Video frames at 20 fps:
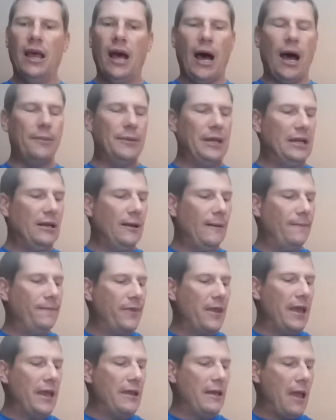I
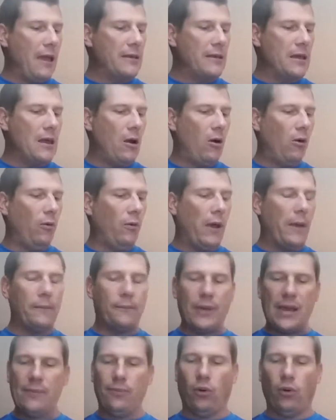mean,
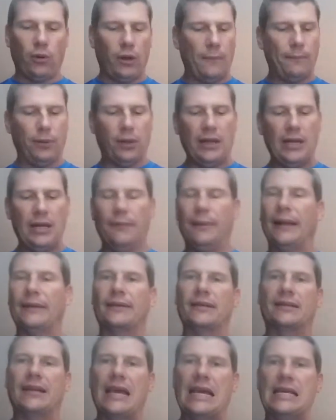people complain about
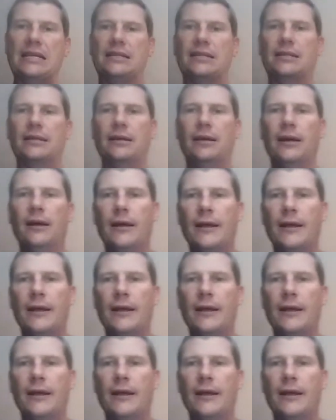the taste.